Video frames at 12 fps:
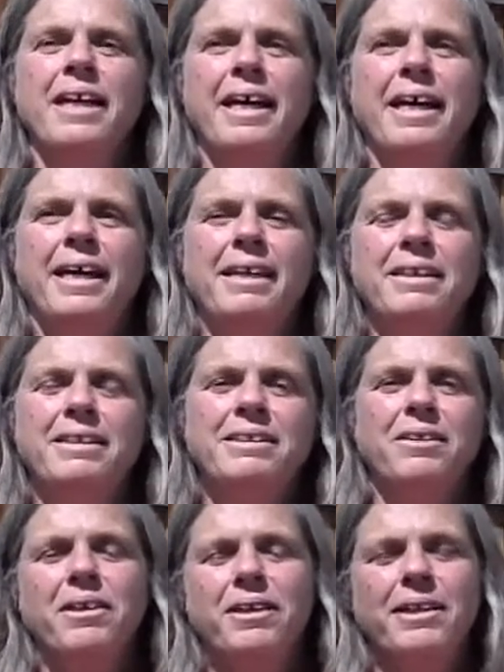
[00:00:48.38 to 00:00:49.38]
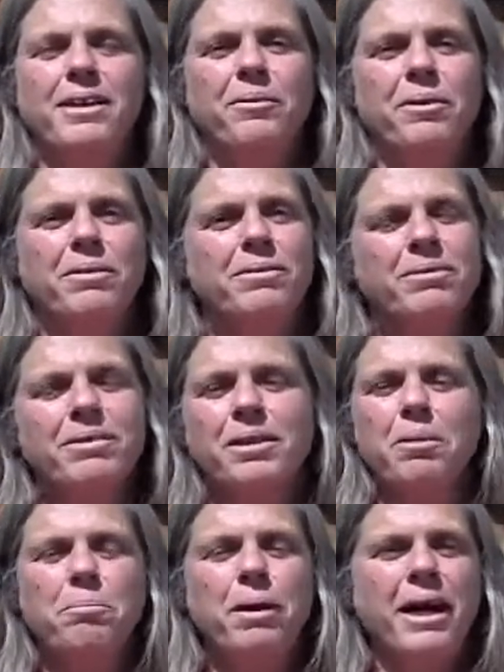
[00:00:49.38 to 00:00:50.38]
and so that they will
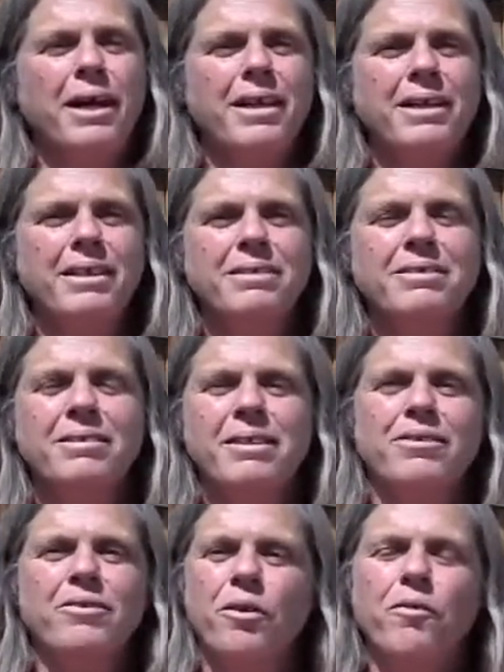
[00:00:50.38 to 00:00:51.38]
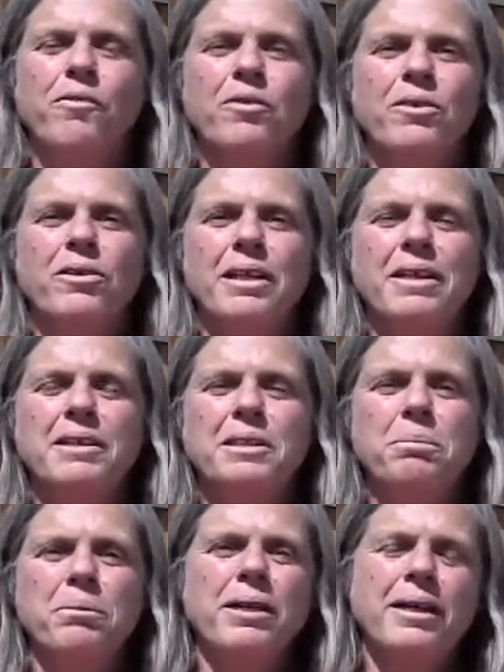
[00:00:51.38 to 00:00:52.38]
come back and grow in the
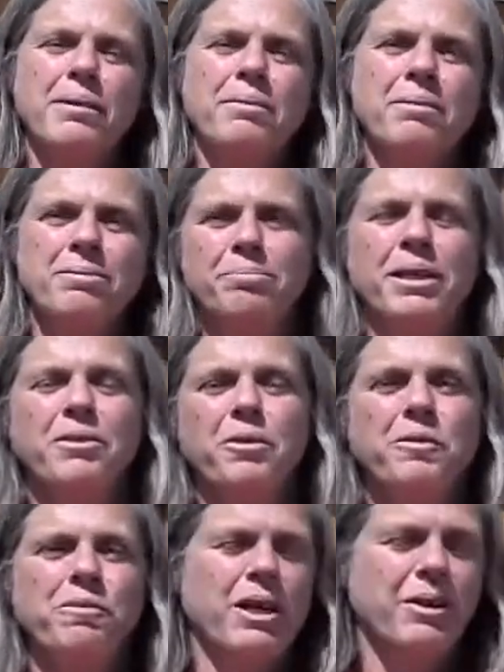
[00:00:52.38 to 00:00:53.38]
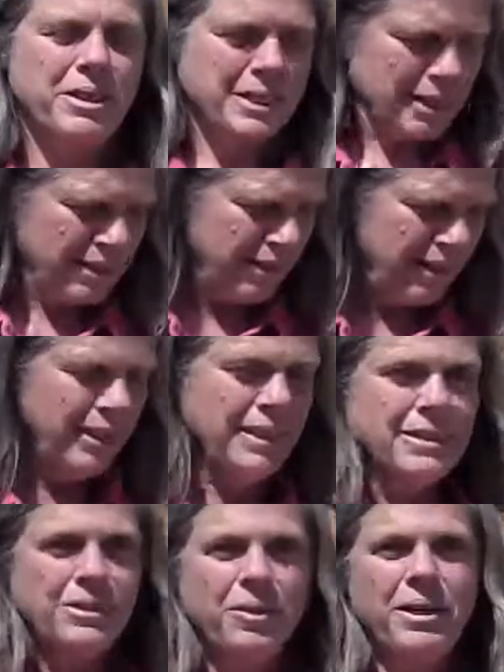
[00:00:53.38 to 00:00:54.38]
spring and make those flowers.
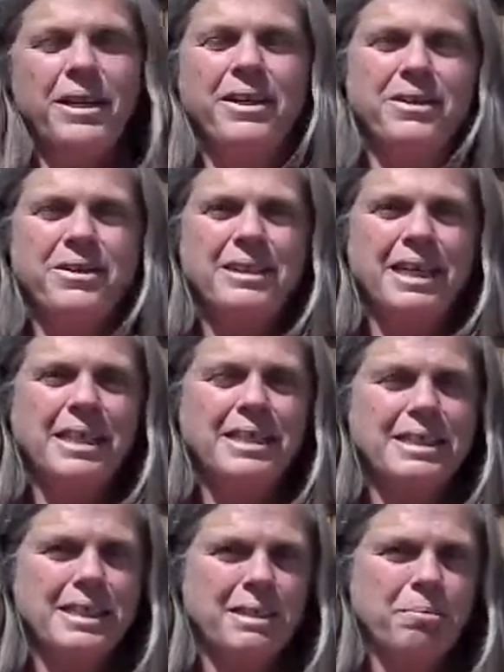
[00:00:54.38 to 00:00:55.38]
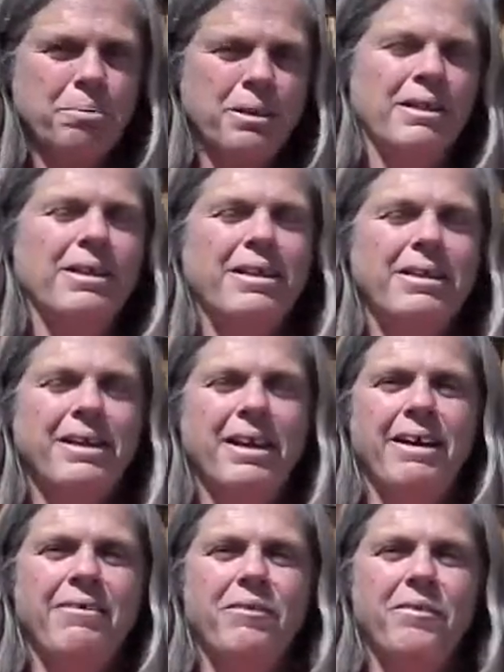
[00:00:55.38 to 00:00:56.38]
So here's a tip
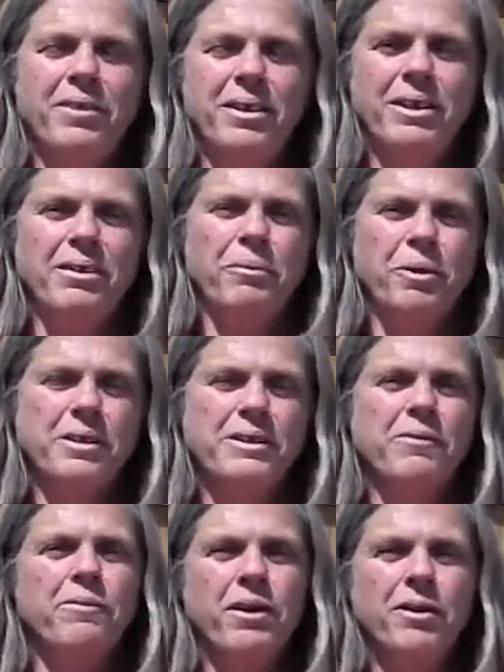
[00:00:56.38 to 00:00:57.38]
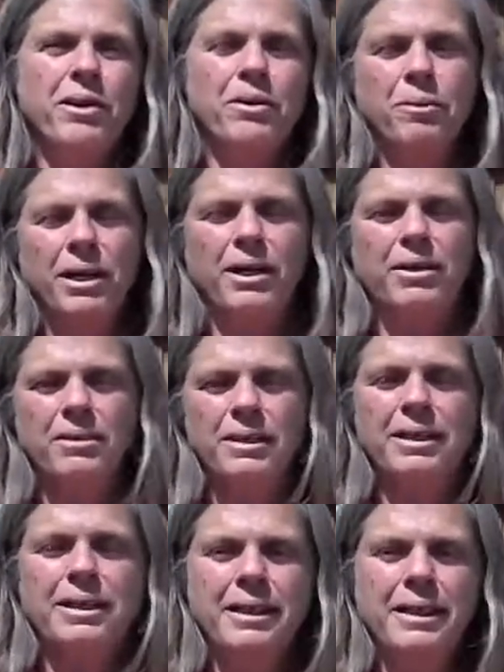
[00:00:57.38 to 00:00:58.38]
that really works very well.
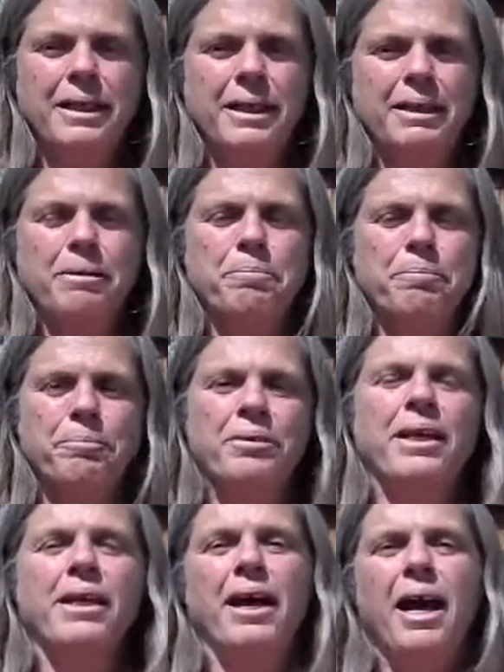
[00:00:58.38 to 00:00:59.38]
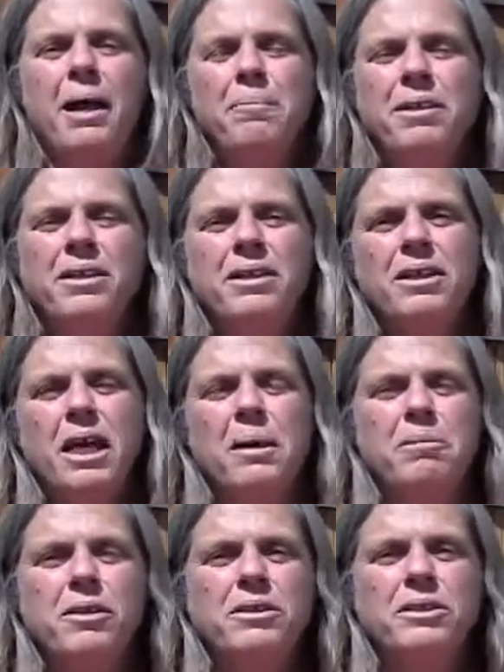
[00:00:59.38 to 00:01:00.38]
I'm in
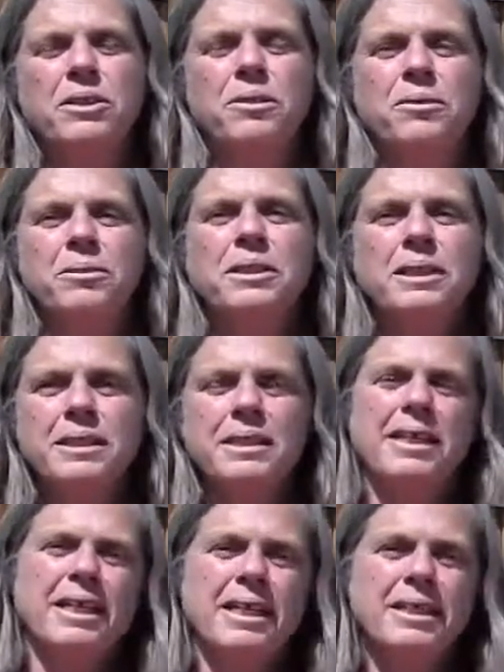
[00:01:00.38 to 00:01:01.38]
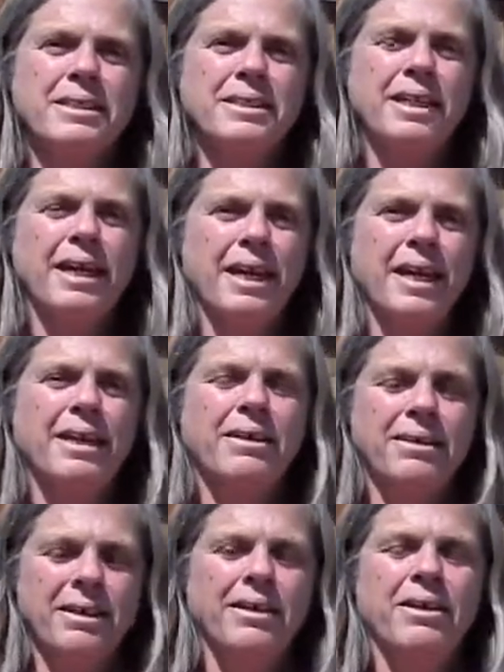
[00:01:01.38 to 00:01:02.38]
climate zone 6,
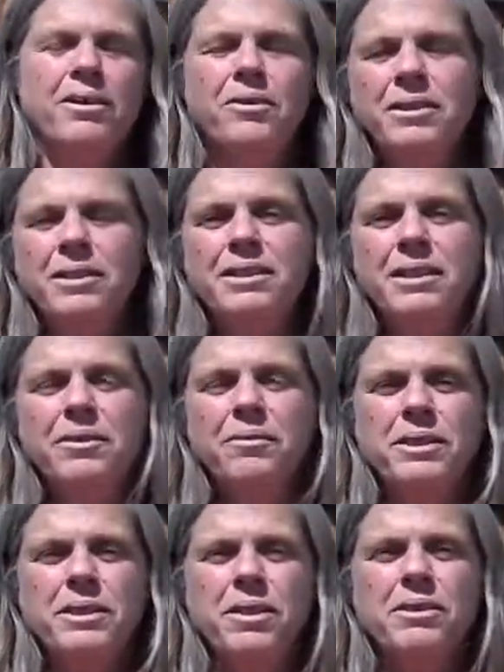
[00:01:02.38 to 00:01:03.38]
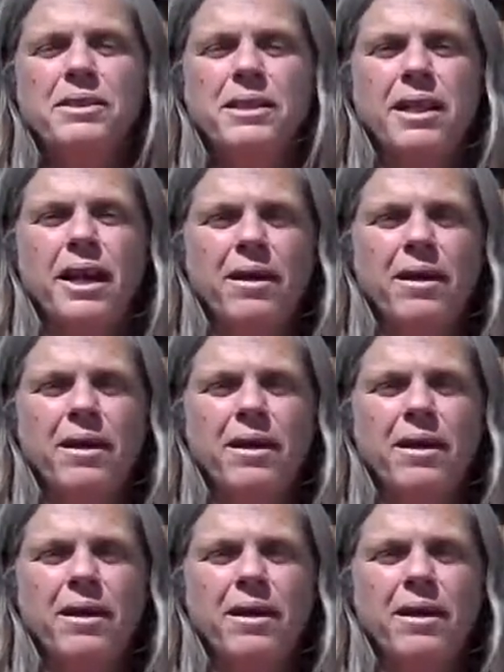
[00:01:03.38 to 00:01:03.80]
and you can see the results that